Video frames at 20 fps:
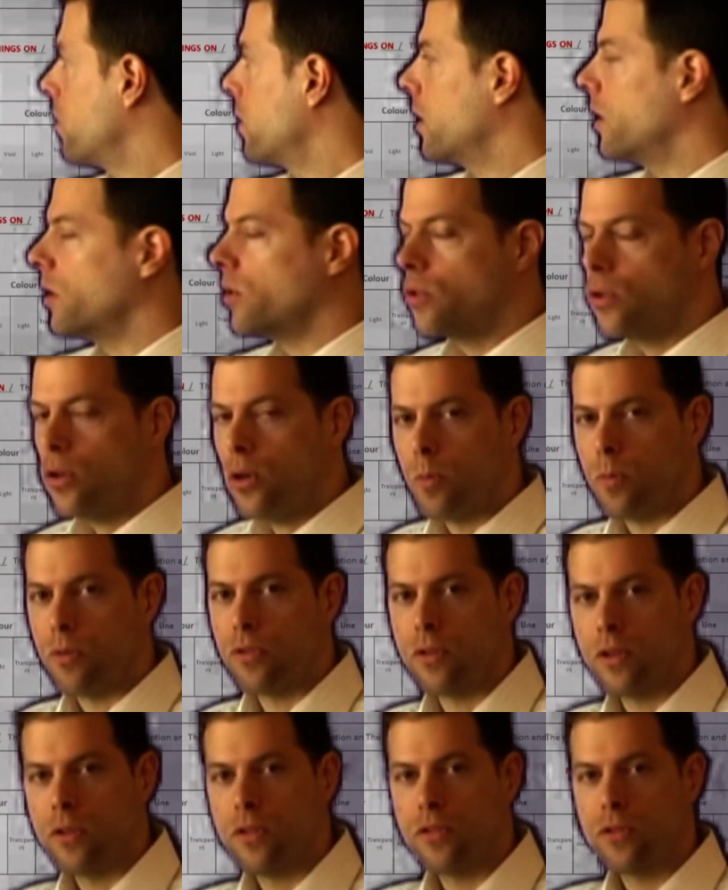In
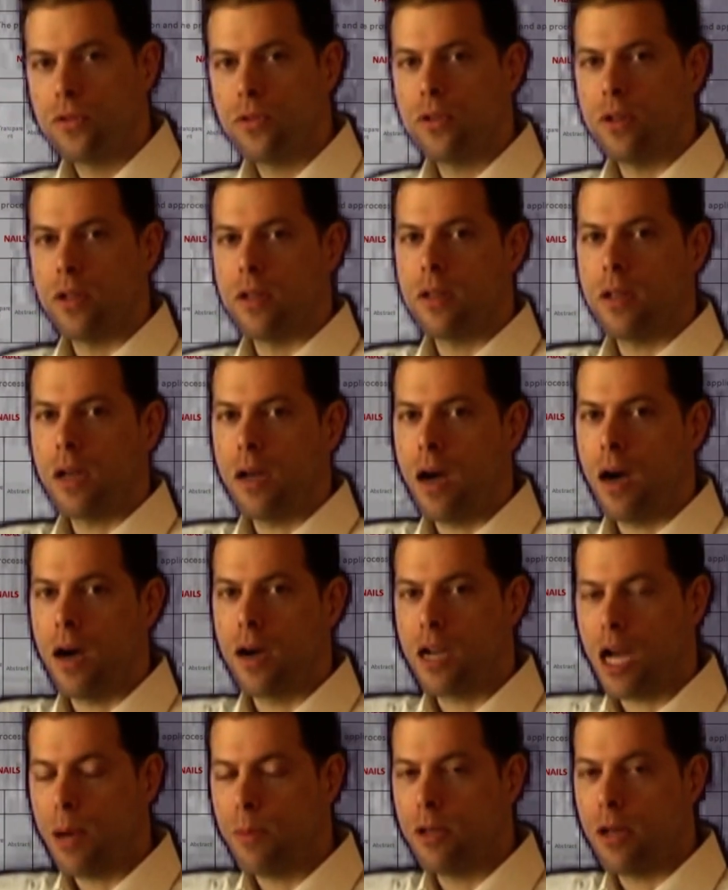groups, students are
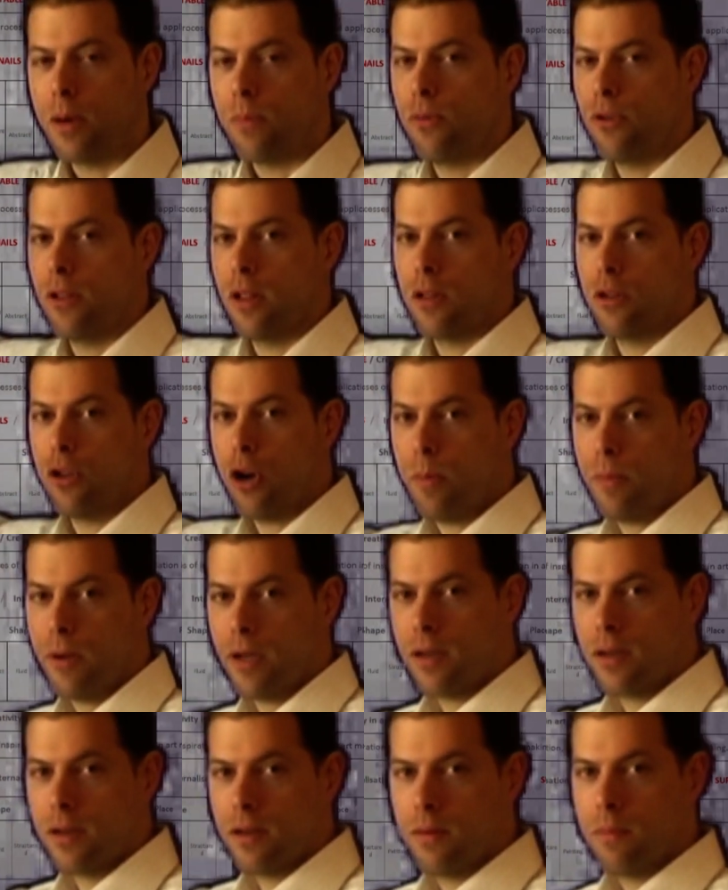coming up with a
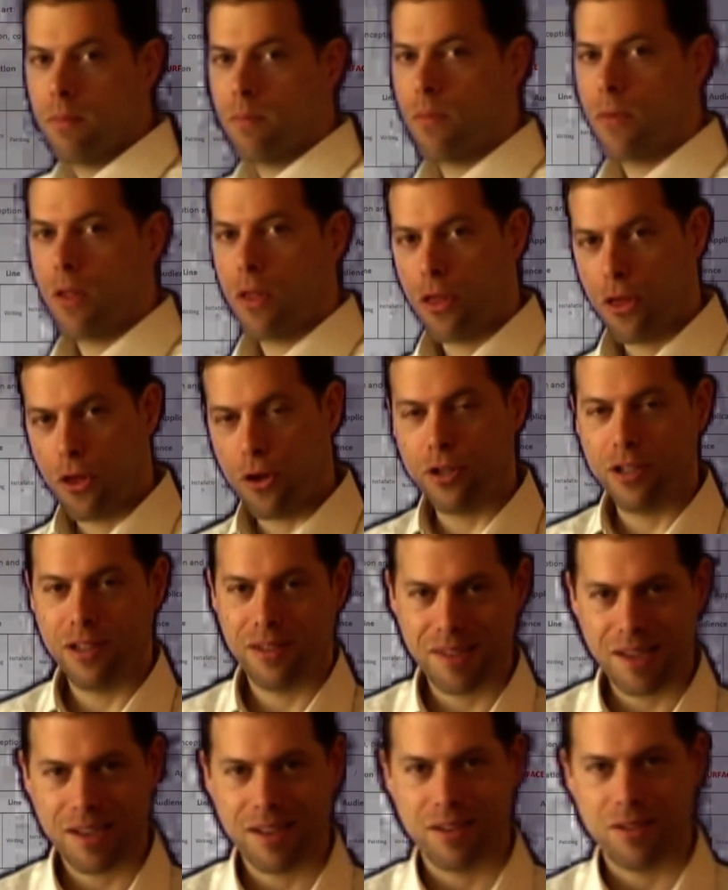topic, 30
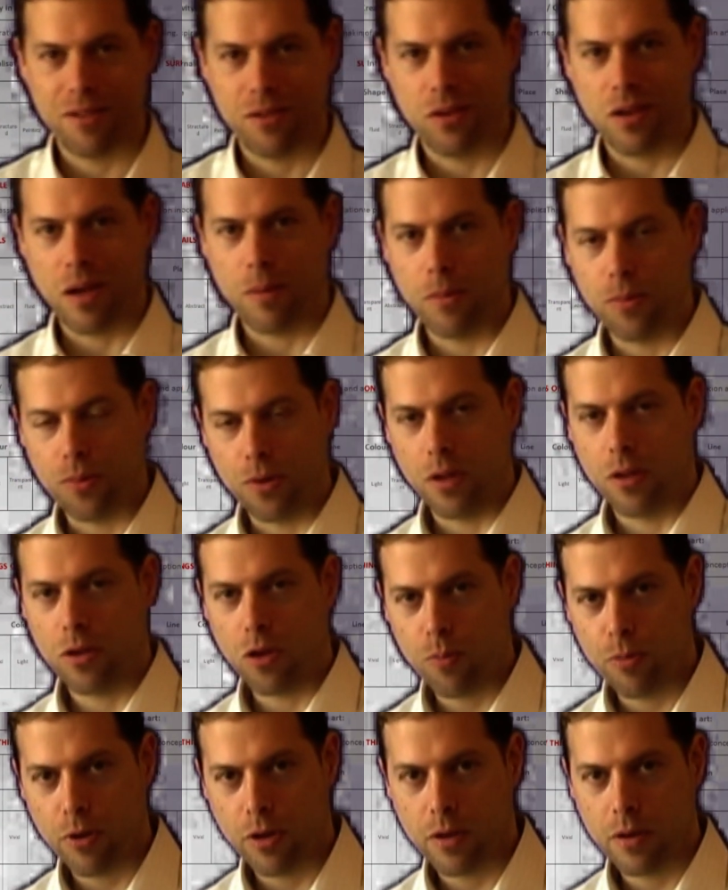seconds to come up with a
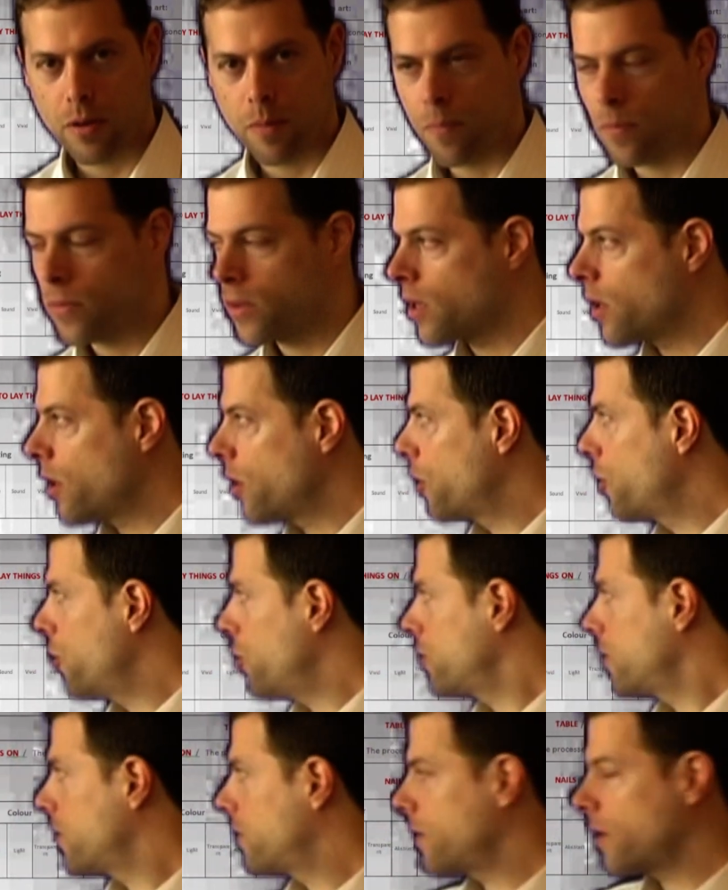topic,
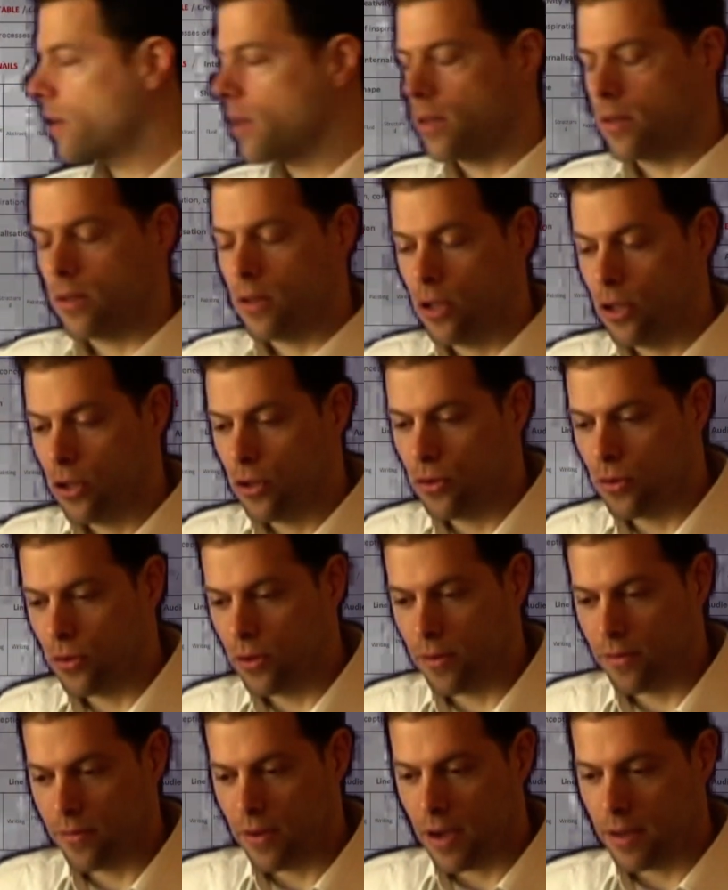30 seconds to
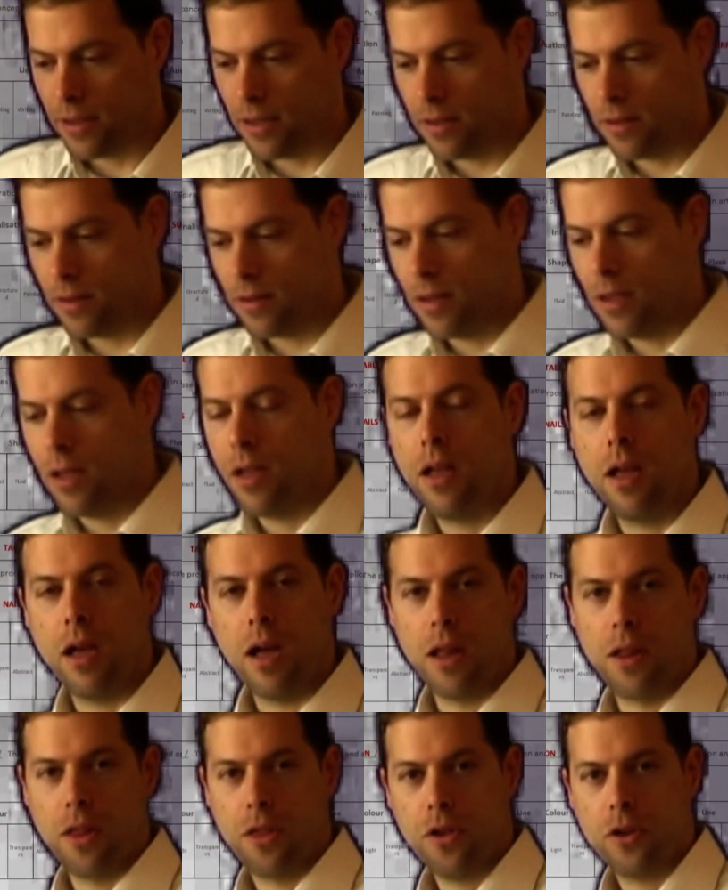define it,
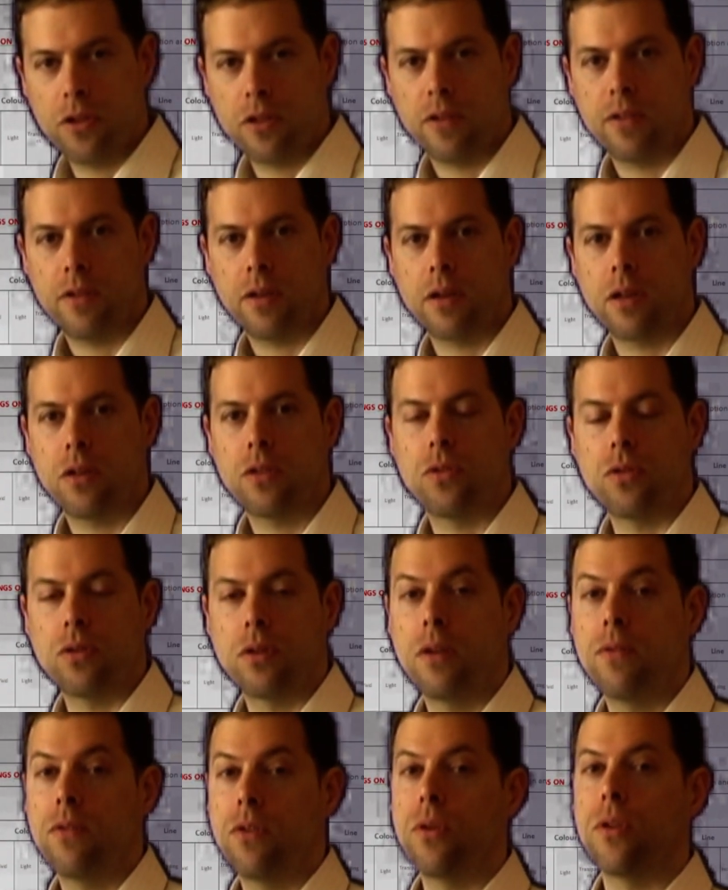and 30 seconds to
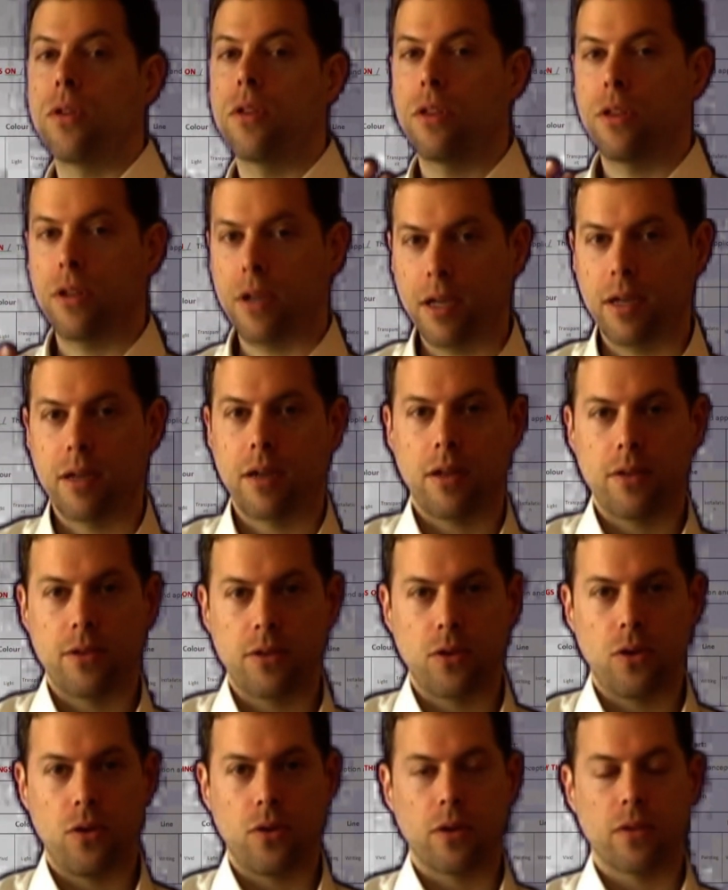give you 3
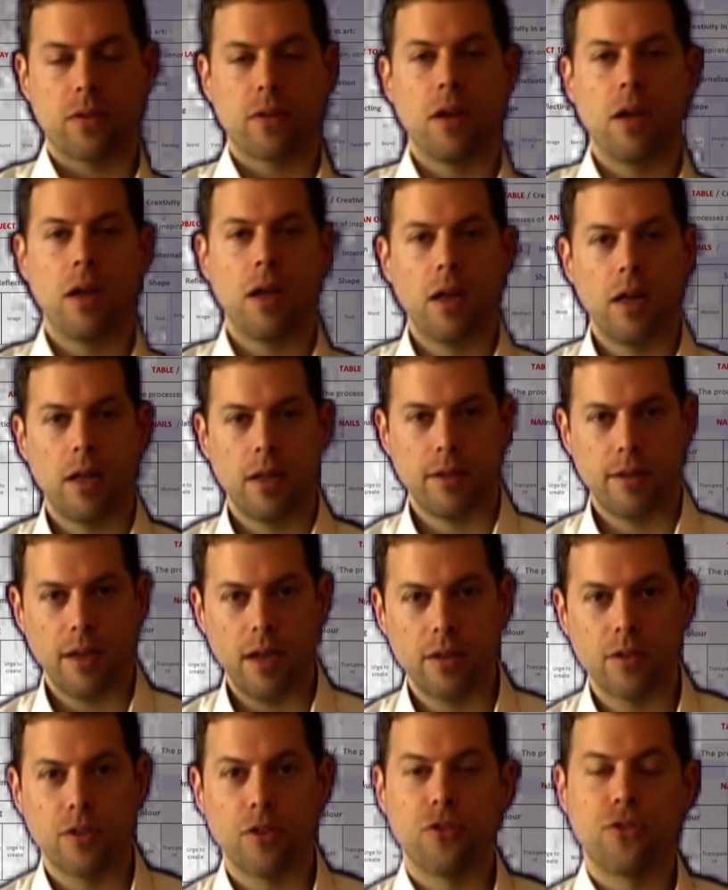categories.
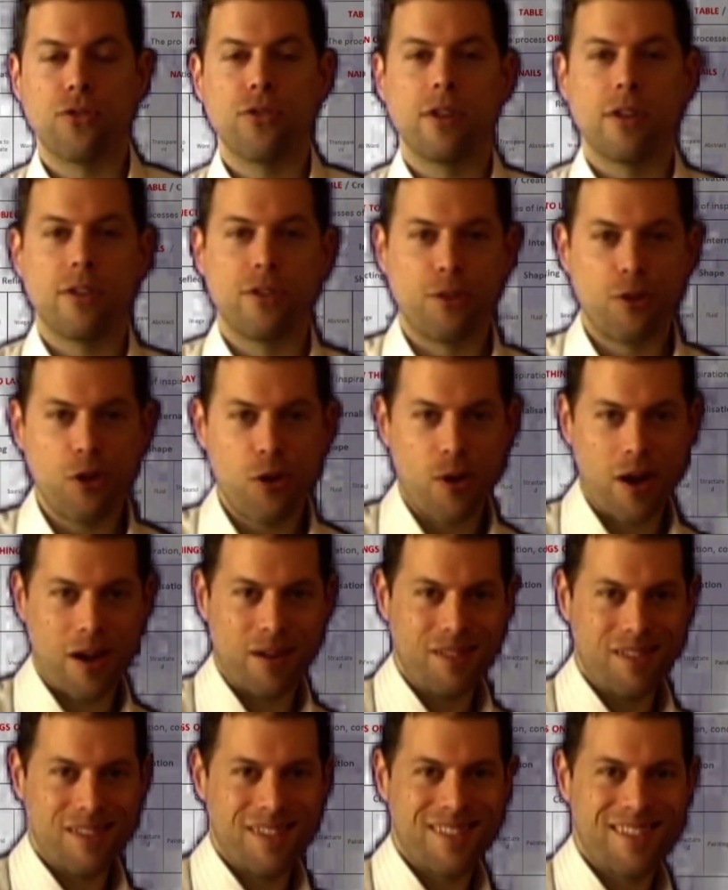Then the students go
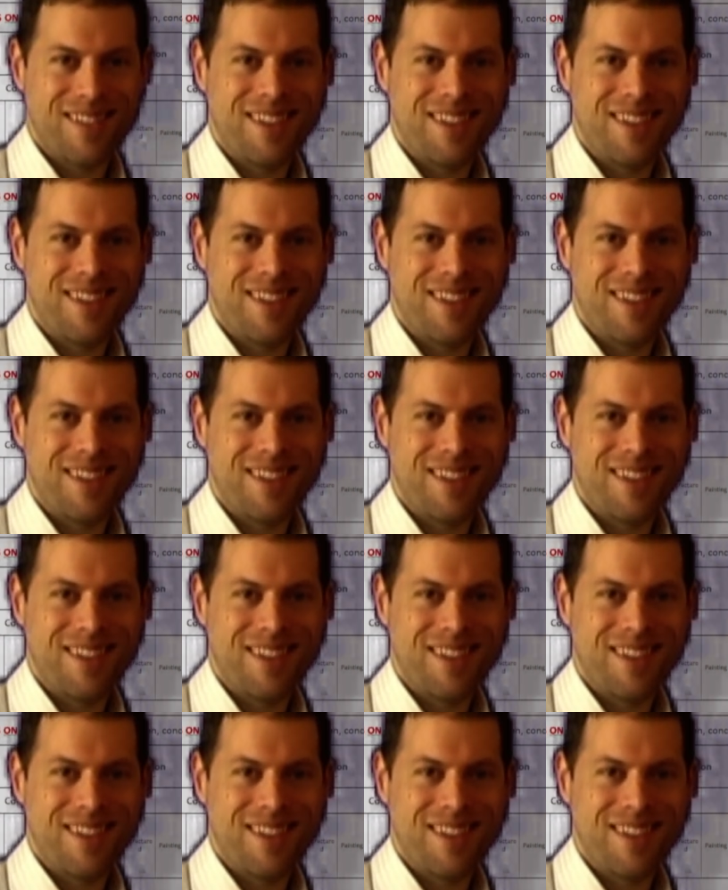out,